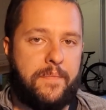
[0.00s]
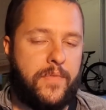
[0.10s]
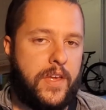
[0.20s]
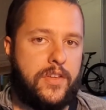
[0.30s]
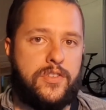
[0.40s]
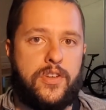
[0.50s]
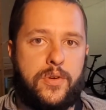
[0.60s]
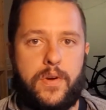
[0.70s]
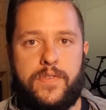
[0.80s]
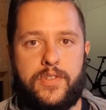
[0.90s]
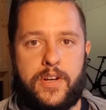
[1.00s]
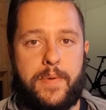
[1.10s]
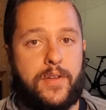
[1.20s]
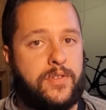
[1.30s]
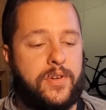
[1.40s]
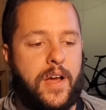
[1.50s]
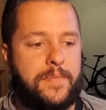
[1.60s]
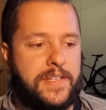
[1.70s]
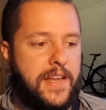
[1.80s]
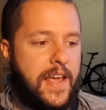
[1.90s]
two if you drink about two cups a
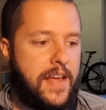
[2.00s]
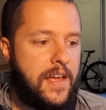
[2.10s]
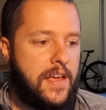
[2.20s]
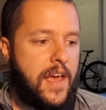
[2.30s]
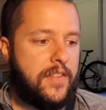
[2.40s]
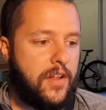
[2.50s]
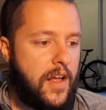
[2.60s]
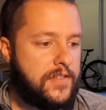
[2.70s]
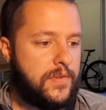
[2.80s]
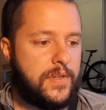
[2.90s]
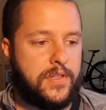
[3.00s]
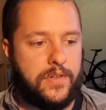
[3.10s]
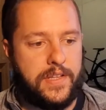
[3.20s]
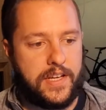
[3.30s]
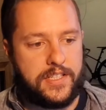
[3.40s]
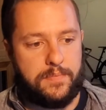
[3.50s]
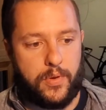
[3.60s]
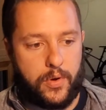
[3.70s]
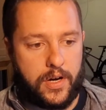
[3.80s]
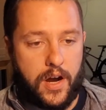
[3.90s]
day. And they'll also include the
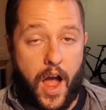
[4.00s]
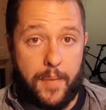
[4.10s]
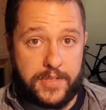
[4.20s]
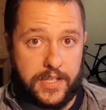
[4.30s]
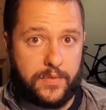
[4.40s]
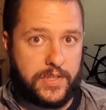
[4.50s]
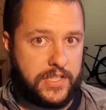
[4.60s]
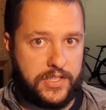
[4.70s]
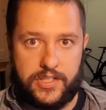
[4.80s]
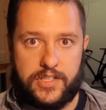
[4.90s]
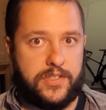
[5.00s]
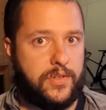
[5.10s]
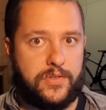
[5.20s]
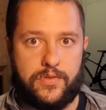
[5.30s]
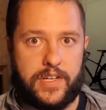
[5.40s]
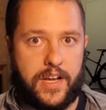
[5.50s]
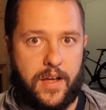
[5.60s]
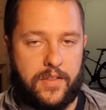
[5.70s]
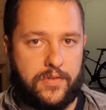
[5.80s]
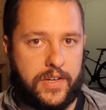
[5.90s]
Explorer option, which is just those three cut
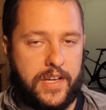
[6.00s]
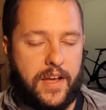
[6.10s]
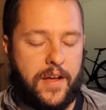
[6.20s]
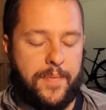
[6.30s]
three um,